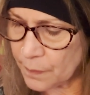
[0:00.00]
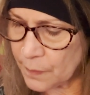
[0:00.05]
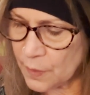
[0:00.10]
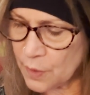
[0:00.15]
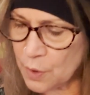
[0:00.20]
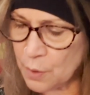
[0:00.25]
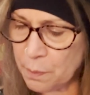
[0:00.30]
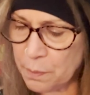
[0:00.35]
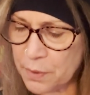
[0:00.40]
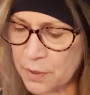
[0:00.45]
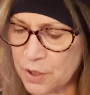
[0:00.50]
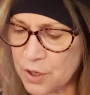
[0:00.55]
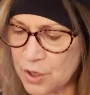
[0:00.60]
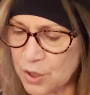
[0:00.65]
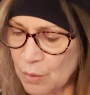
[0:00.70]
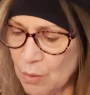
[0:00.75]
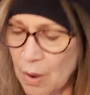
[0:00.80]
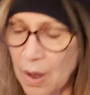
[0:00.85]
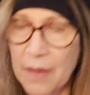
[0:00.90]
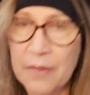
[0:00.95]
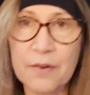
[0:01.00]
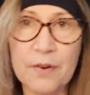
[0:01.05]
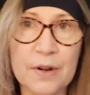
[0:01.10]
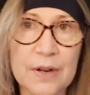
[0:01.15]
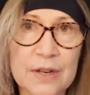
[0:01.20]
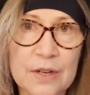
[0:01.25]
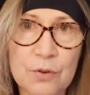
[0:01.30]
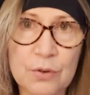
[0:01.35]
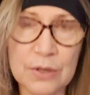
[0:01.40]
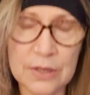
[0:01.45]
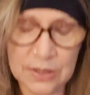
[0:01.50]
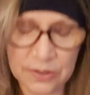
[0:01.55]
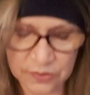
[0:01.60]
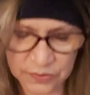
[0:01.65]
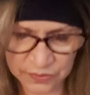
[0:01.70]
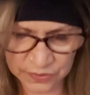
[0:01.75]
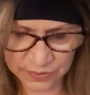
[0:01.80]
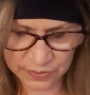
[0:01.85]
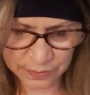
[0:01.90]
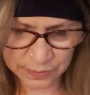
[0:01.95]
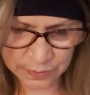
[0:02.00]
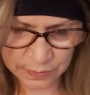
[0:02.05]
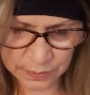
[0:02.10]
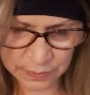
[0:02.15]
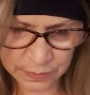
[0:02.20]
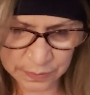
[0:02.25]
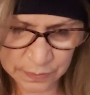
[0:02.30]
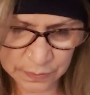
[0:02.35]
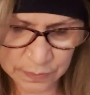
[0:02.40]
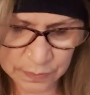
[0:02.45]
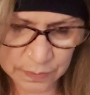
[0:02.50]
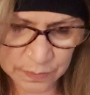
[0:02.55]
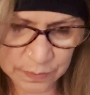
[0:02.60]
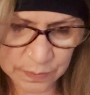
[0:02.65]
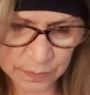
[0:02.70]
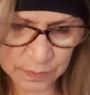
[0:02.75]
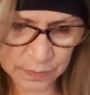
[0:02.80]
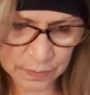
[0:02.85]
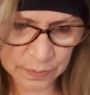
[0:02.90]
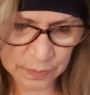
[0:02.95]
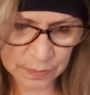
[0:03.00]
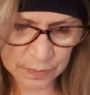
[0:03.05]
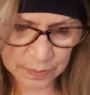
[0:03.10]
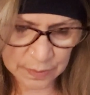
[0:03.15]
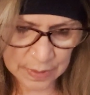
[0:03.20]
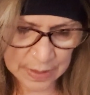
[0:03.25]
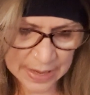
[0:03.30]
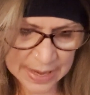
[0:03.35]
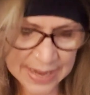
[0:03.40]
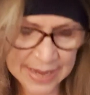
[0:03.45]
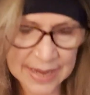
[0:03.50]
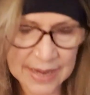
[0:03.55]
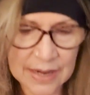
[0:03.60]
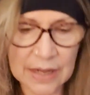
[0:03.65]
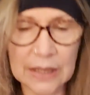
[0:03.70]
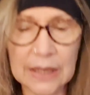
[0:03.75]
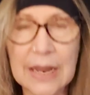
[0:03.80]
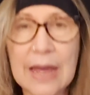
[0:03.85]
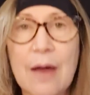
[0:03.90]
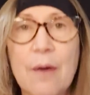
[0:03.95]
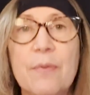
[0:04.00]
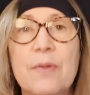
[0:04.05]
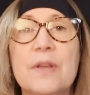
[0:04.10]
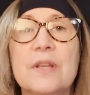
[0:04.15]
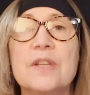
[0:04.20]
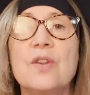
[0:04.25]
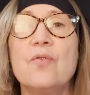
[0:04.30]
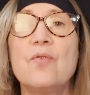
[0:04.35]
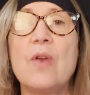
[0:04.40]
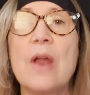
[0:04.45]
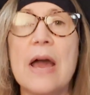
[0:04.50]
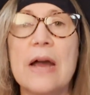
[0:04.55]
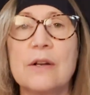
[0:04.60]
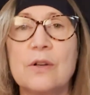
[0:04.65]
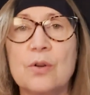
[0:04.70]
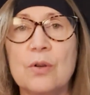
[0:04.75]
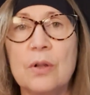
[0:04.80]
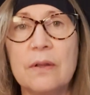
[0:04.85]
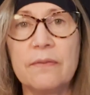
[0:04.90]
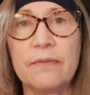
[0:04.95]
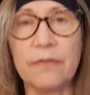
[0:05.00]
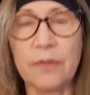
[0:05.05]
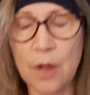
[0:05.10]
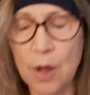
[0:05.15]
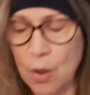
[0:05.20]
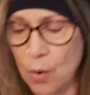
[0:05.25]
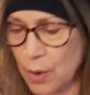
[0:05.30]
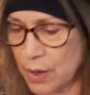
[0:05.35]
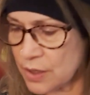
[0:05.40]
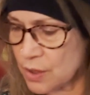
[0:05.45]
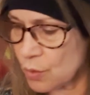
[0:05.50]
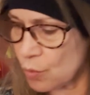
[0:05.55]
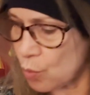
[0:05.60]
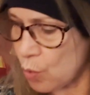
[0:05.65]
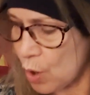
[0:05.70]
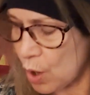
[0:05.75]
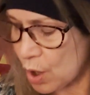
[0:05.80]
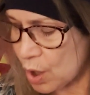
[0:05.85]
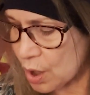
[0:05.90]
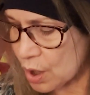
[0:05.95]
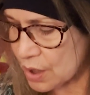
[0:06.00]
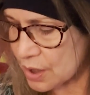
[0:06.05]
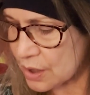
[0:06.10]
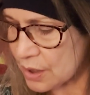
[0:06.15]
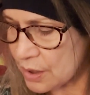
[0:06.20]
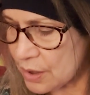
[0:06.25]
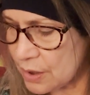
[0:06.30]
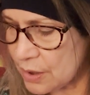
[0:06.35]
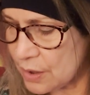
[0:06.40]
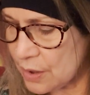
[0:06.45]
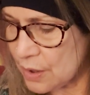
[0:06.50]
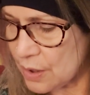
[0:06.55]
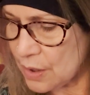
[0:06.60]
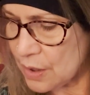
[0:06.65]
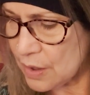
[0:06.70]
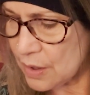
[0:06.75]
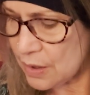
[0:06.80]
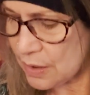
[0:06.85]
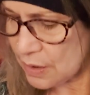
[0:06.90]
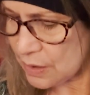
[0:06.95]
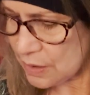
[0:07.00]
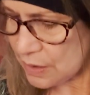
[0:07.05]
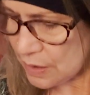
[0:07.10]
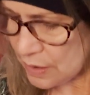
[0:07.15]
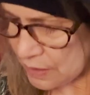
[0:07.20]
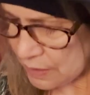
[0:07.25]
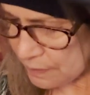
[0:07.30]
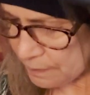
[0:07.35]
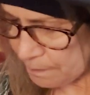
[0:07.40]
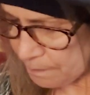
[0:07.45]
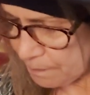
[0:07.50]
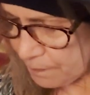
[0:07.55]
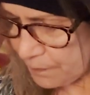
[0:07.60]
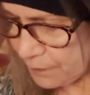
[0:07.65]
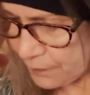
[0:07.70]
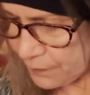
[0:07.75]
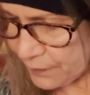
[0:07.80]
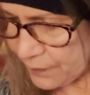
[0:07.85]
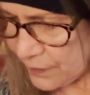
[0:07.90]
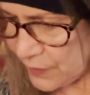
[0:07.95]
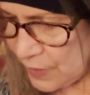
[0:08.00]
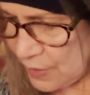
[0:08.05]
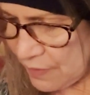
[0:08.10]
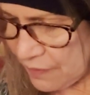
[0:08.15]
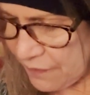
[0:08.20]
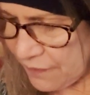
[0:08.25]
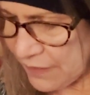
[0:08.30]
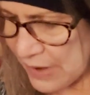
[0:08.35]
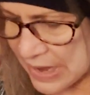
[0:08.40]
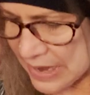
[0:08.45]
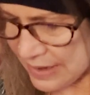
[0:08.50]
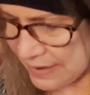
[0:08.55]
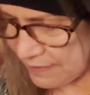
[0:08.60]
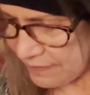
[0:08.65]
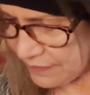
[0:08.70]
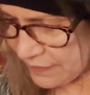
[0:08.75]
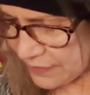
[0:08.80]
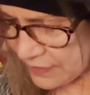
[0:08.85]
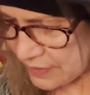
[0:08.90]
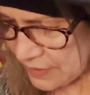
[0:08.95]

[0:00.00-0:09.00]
to pursue other interests, and allow things to naturally flow and to work. You have five